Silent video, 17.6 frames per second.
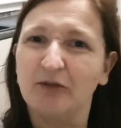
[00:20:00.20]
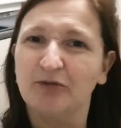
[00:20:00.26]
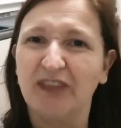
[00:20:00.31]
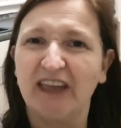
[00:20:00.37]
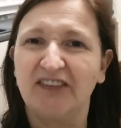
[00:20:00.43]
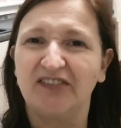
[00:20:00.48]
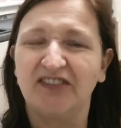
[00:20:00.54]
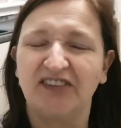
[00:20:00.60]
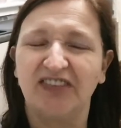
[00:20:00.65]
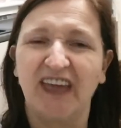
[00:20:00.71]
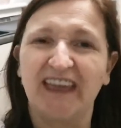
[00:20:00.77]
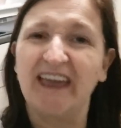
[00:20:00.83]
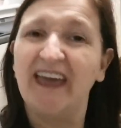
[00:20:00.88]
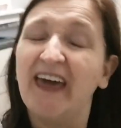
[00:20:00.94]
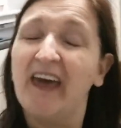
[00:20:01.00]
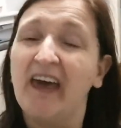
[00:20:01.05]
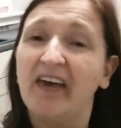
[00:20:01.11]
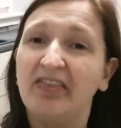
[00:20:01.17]
out night
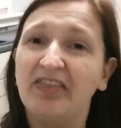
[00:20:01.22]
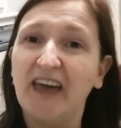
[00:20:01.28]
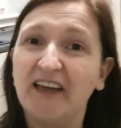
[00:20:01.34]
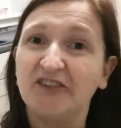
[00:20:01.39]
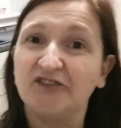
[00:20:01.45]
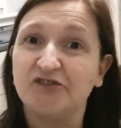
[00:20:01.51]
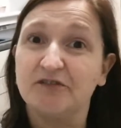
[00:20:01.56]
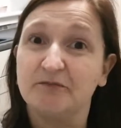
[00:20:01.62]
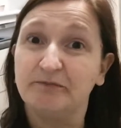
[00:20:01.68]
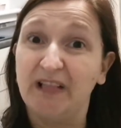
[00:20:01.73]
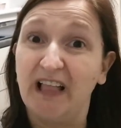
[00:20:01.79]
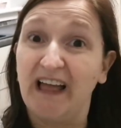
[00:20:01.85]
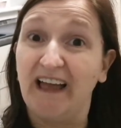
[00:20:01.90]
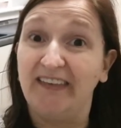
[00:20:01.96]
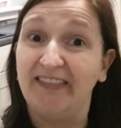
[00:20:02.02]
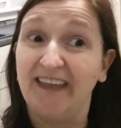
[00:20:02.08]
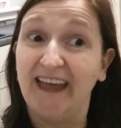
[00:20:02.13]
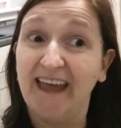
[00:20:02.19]
tonight. That's the
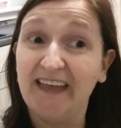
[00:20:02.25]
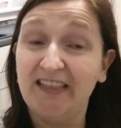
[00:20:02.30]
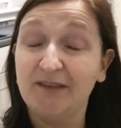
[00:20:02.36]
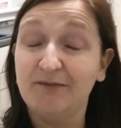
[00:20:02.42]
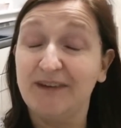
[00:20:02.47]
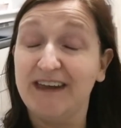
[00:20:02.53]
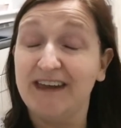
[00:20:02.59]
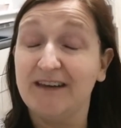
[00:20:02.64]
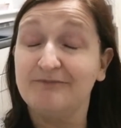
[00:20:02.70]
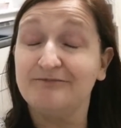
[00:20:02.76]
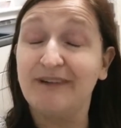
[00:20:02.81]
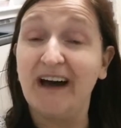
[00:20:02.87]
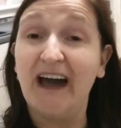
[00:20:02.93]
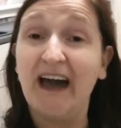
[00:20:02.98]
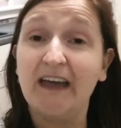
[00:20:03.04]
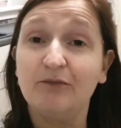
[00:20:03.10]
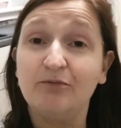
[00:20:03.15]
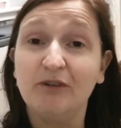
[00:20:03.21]
plan anyway,
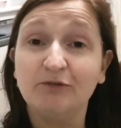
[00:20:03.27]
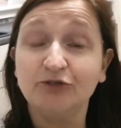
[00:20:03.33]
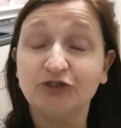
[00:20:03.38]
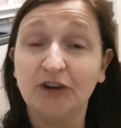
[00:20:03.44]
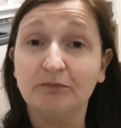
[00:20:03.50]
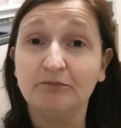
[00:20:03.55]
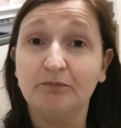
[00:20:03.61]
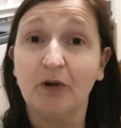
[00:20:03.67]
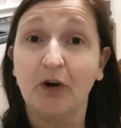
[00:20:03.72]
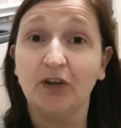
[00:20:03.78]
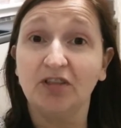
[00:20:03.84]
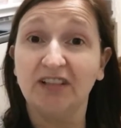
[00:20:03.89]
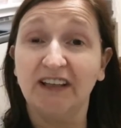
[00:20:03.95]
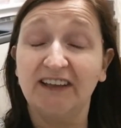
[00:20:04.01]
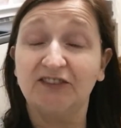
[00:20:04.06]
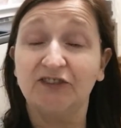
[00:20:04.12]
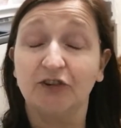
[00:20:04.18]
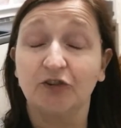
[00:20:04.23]
but I will jump on
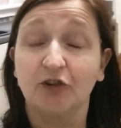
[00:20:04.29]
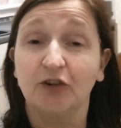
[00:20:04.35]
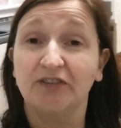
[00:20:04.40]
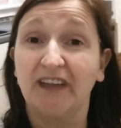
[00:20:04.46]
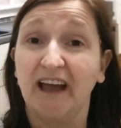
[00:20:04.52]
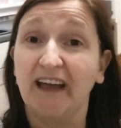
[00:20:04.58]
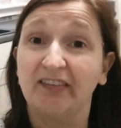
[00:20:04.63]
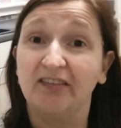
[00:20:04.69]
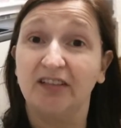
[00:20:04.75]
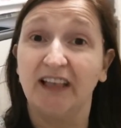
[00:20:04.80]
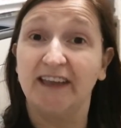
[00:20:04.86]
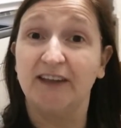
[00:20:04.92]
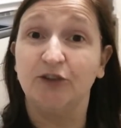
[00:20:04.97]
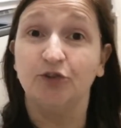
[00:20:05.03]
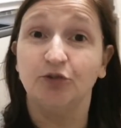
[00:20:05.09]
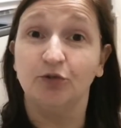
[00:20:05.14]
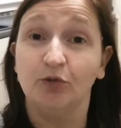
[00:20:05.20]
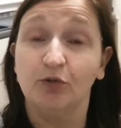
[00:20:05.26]
later on and
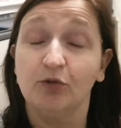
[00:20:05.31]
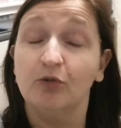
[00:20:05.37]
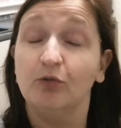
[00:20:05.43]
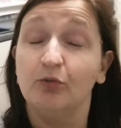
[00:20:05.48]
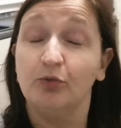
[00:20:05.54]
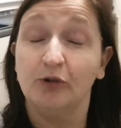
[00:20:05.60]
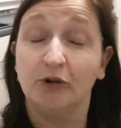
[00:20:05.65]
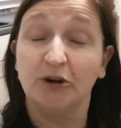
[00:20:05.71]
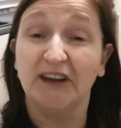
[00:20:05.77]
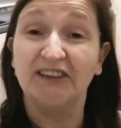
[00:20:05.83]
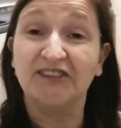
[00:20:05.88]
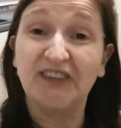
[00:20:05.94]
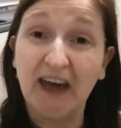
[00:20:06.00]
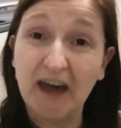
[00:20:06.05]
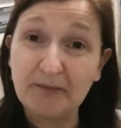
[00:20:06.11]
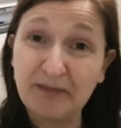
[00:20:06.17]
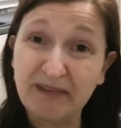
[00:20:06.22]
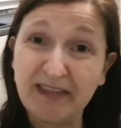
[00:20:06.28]
let you know what is
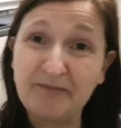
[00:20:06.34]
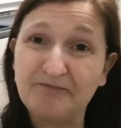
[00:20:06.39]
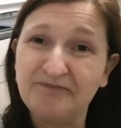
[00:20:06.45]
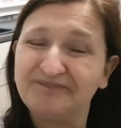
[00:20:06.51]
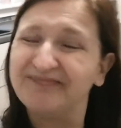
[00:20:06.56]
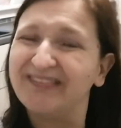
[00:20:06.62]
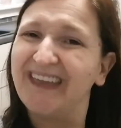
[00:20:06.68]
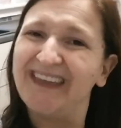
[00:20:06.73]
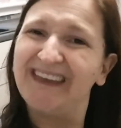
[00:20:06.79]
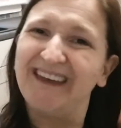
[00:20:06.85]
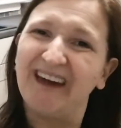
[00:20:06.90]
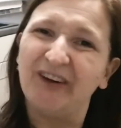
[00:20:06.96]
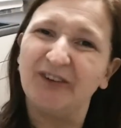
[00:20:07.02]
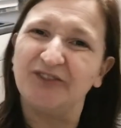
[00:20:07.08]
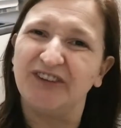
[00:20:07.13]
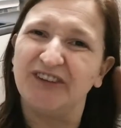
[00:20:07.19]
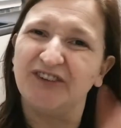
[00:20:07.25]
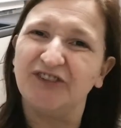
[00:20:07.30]
happening.
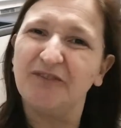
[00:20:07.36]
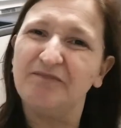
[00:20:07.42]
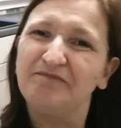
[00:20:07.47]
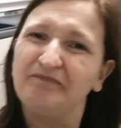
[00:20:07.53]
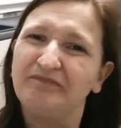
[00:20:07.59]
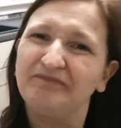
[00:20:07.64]
I'll see you soon.